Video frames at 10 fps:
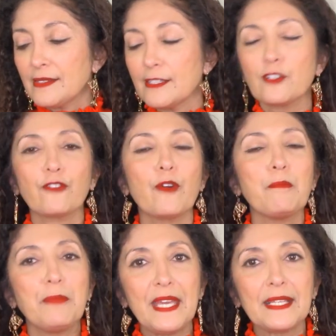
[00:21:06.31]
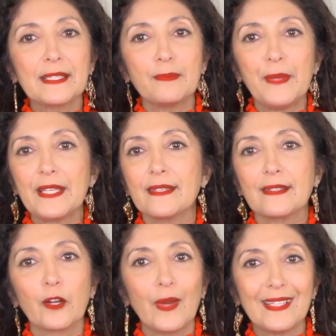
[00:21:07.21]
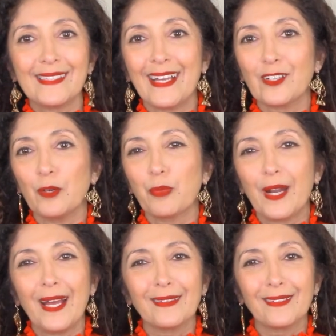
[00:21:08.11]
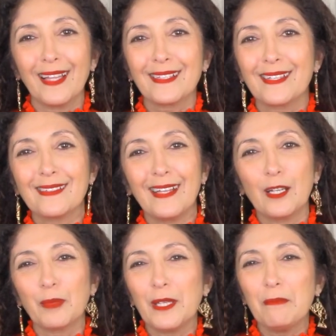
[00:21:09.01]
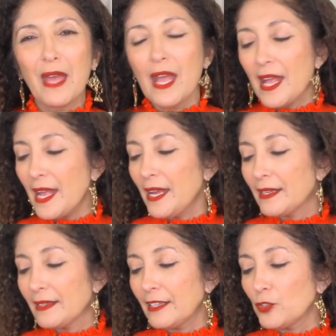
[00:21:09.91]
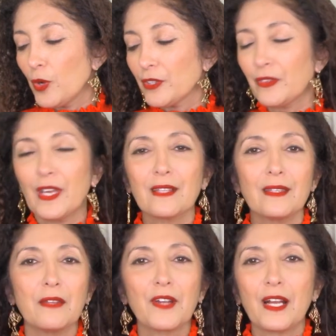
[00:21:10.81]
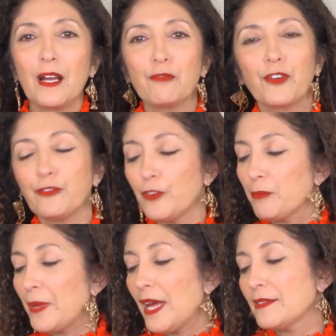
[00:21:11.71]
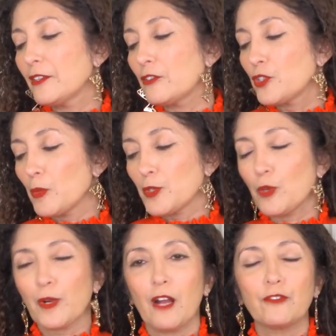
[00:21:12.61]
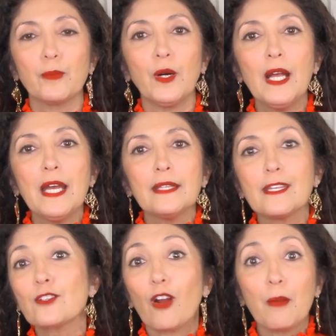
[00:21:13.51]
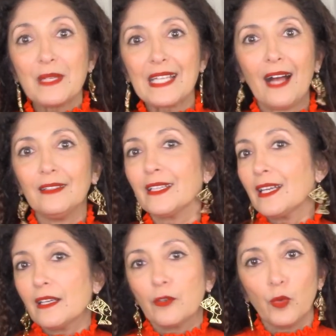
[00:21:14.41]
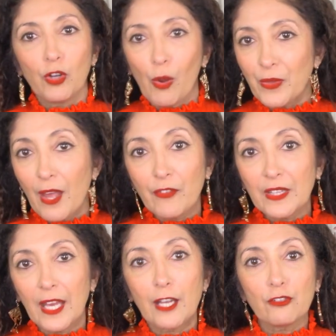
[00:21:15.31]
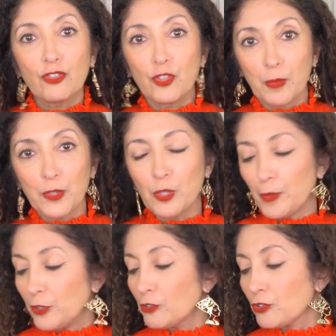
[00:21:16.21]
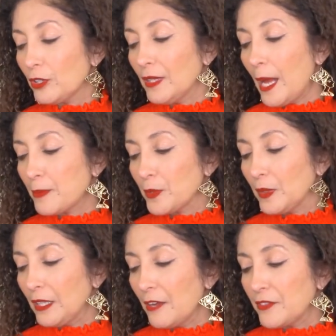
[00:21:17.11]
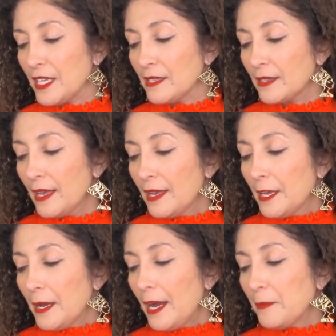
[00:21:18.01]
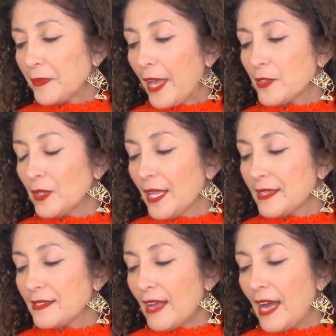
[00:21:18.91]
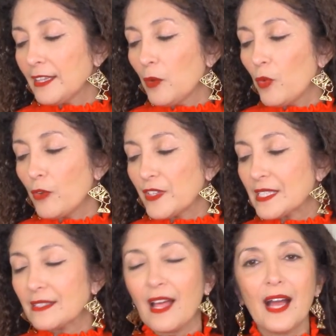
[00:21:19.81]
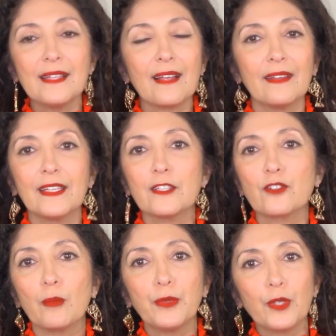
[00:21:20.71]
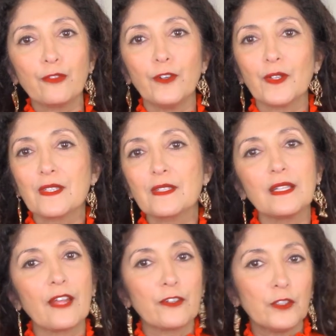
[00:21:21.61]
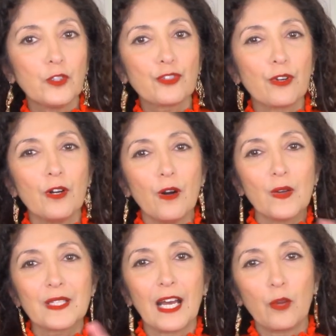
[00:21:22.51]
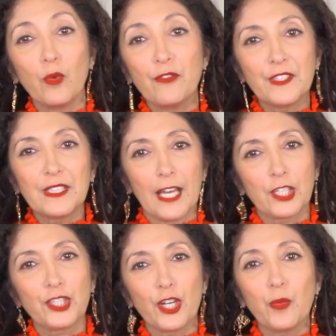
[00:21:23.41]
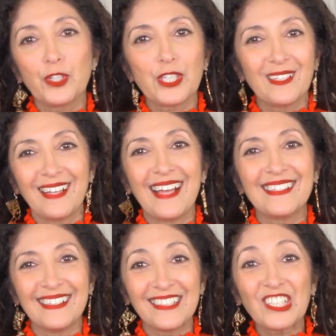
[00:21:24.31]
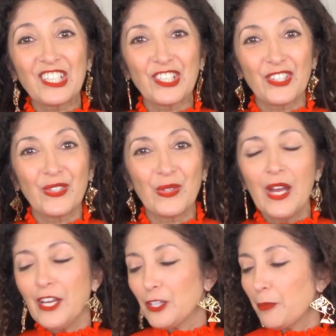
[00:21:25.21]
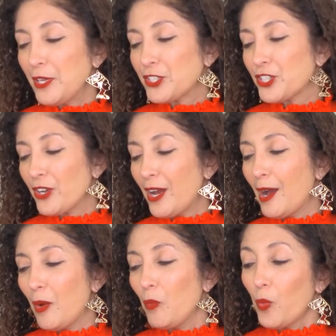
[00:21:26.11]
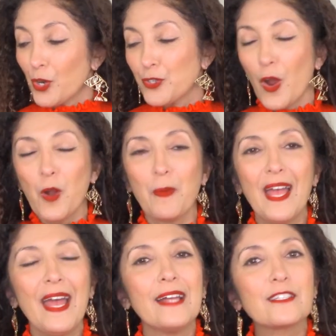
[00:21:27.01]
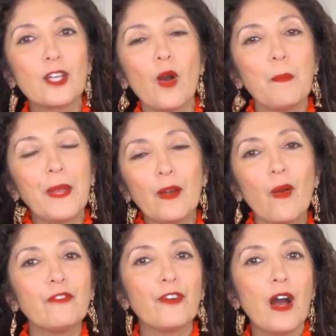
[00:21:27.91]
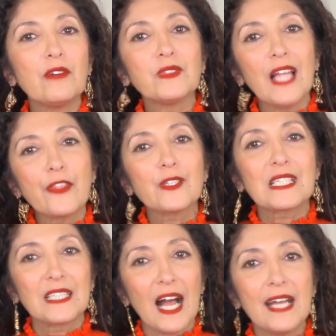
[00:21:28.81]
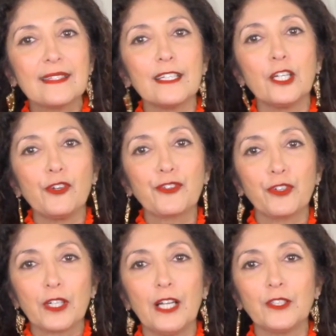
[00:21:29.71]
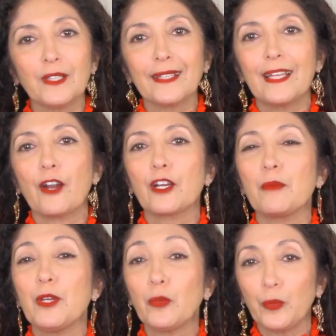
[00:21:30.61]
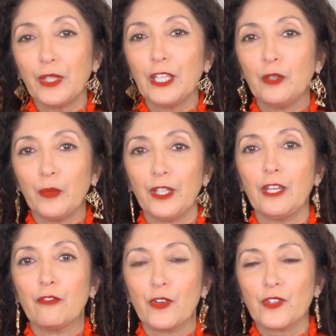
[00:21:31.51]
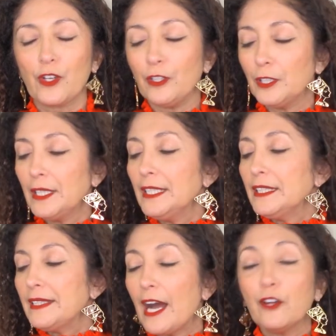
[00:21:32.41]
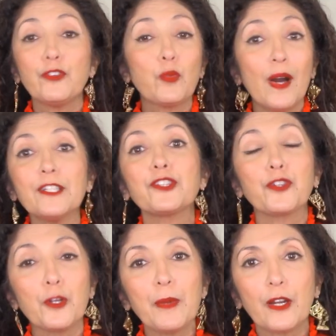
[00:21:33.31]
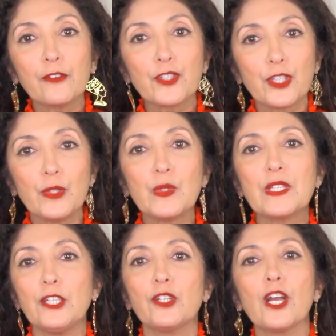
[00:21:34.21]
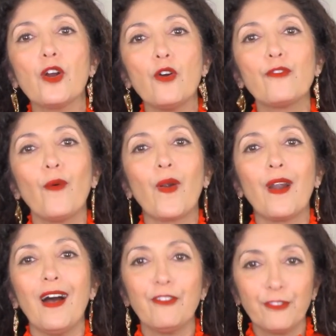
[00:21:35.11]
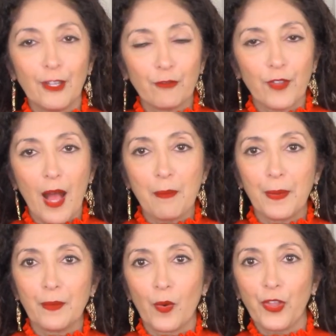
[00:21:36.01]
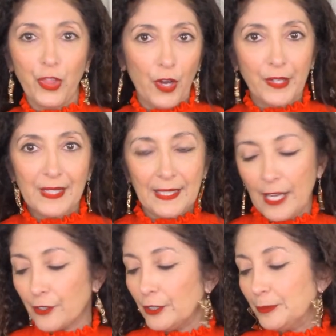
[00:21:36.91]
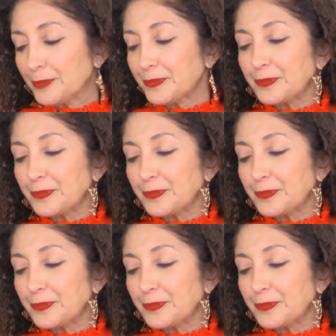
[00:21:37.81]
These are from Beeks. Beeks is a great sandal brand. They're like sustainably made, and they do all the things, and they've got comfort footbeds, and they're super, super comfortable. These are a metallic, will go with everything, super, super neutral. Absolutely love these. Um, I also like these Isla woven slides. I think these are beautiful. This is another neutral. It's got a woven texture, which is a nice addition to your beach uh, wardrobe. And so a pair of, of leather slides in a neutral color like that are going to be really, really versatile. Now, if you want a third pair of shoes, then you can go for a flip-flop or thong sandal.